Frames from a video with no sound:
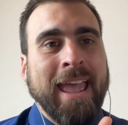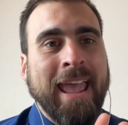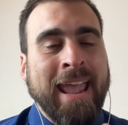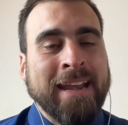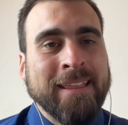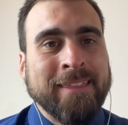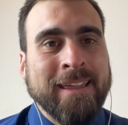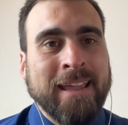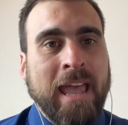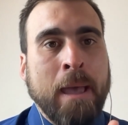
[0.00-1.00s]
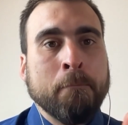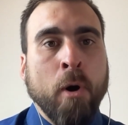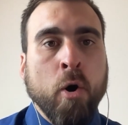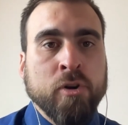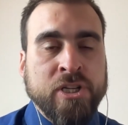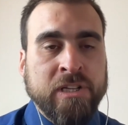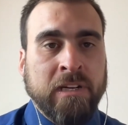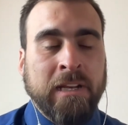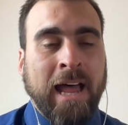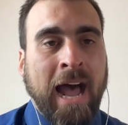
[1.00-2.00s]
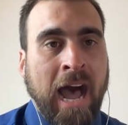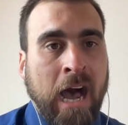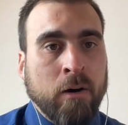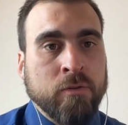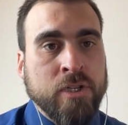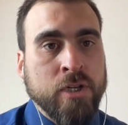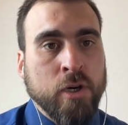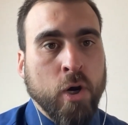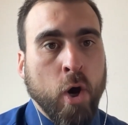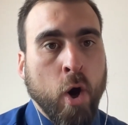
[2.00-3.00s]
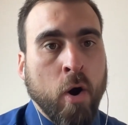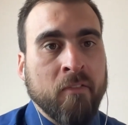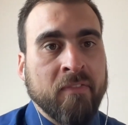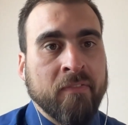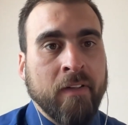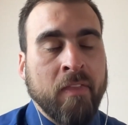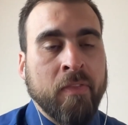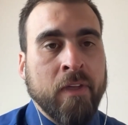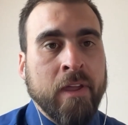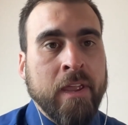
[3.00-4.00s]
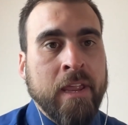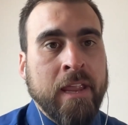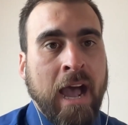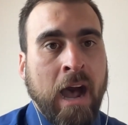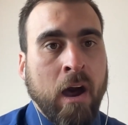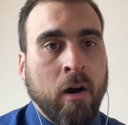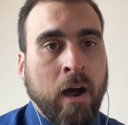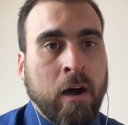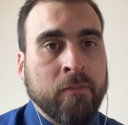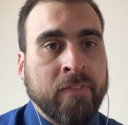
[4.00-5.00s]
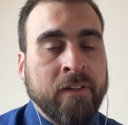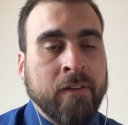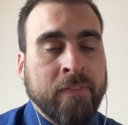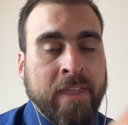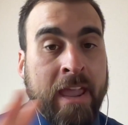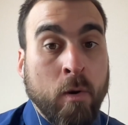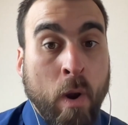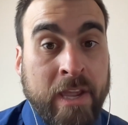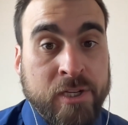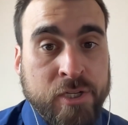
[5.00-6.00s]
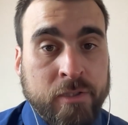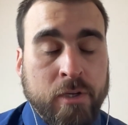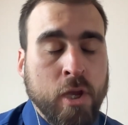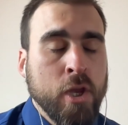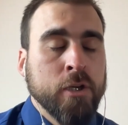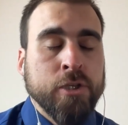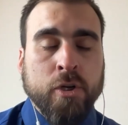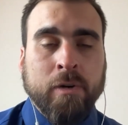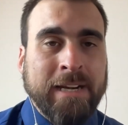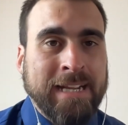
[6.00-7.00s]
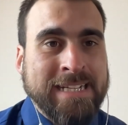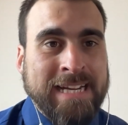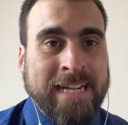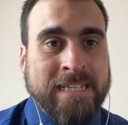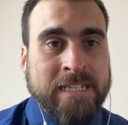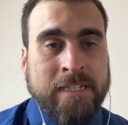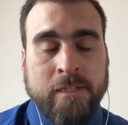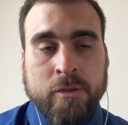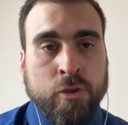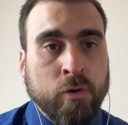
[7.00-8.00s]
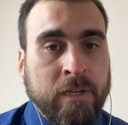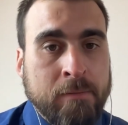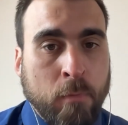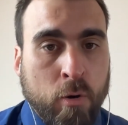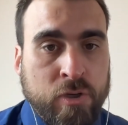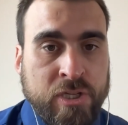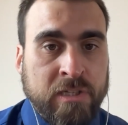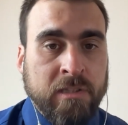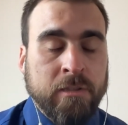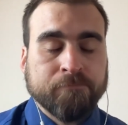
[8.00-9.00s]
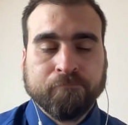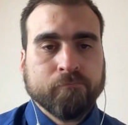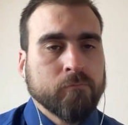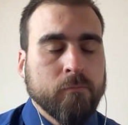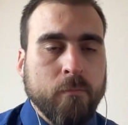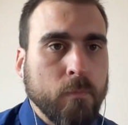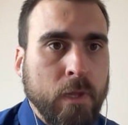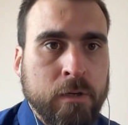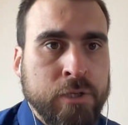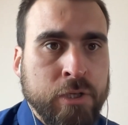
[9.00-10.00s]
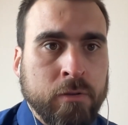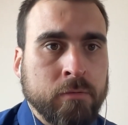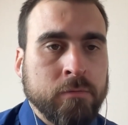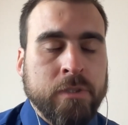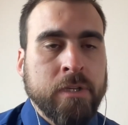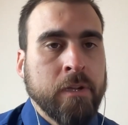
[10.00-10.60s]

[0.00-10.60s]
anything emotional out of the equation. Don't get excited, don't get emotional, don't,